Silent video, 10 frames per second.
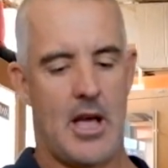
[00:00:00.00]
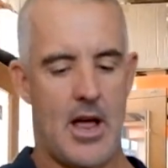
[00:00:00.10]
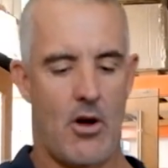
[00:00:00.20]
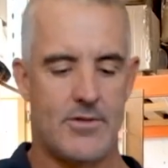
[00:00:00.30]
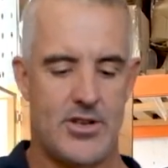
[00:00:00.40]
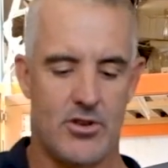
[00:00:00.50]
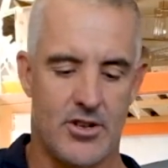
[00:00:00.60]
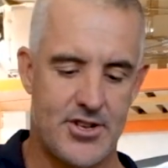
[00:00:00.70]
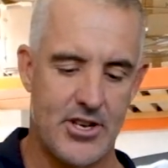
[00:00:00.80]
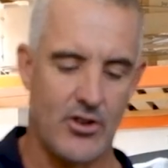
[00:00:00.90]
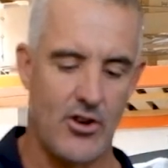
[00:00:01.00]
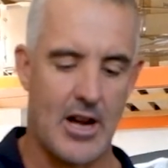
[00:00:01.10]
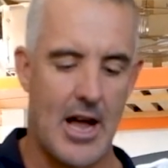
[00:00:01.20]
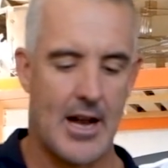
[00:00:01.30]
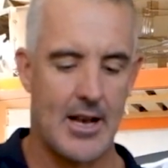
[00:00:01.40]
and obviously it'll sit on your
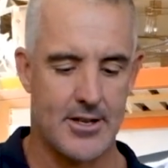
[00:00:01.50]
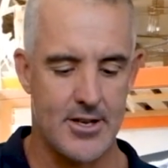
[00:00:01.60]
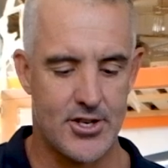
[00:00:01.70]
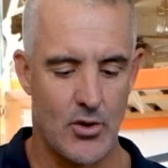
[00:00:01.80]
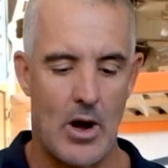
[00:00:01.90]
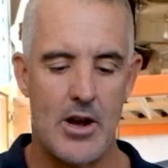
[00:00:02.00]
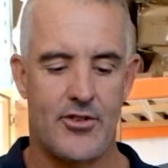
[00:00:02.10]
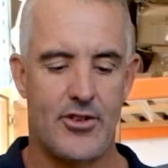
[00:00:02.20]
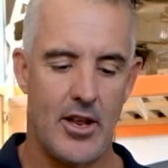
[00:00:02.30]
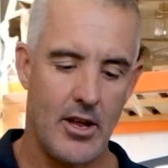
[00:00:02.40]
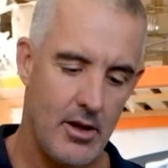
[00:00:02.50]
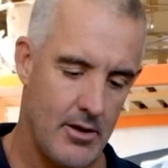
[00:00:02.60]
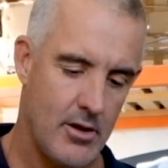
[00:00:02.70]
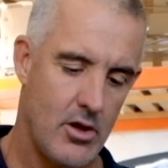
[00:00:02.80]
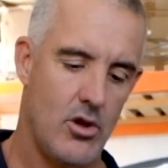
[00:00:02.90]
kayak like this, and while you're sitting,
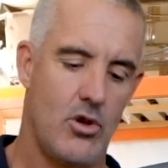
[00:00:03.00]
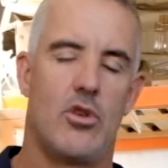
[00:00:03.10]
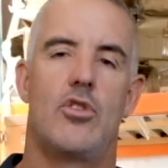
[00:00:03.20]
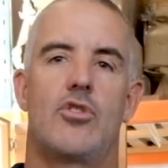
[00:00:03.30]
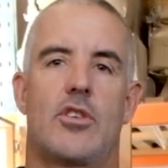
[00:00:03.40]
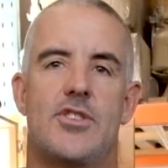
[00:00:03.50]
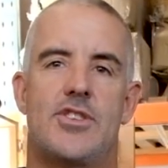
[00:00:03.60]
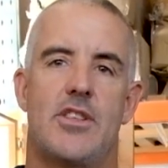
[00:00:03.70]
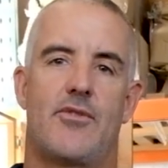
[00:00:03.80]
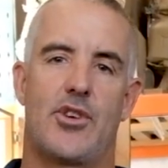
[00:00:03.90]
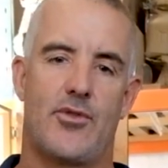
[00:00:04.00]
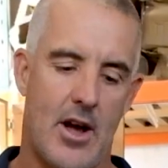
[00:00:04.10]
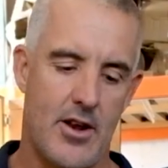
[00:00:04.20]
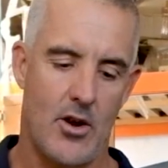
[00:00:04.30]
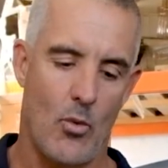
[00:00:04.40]
you can see the fish
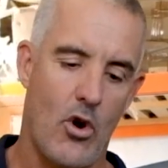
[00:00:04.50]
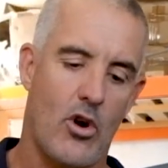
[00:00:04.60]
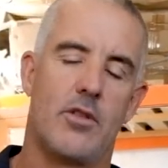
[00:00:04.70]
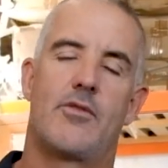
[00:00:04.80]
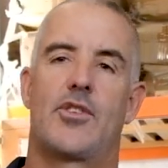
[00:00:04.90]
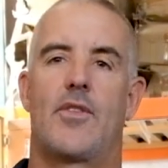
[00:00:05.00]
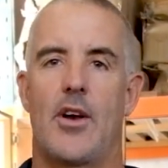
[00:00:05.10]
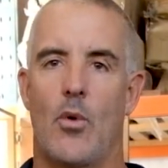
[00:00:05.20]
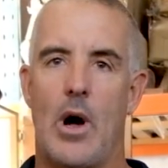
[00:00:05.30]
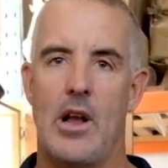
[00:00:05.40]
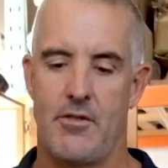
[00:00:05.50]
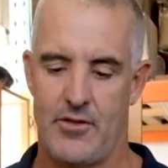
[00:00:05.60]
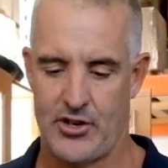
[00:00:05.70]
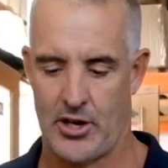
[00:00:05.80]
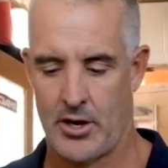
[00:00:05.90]
finder and work on the fish finder while you're
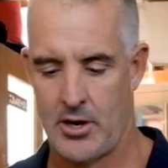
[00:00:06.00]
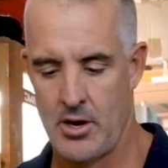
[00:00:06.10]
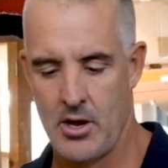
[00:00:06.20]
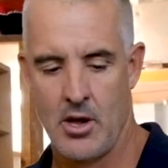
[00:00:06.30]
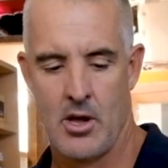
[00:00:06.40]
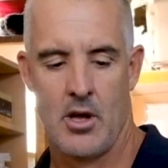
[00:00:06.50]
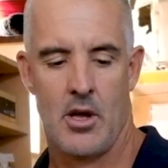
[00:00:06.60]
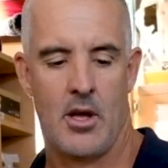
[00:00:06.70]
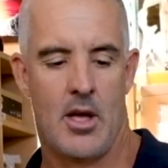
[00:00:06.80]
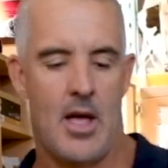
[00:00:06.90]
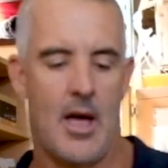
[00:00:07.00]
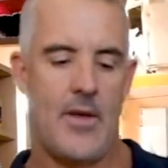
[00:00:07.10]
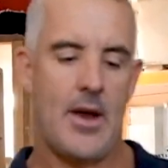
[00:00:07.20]
fishing. And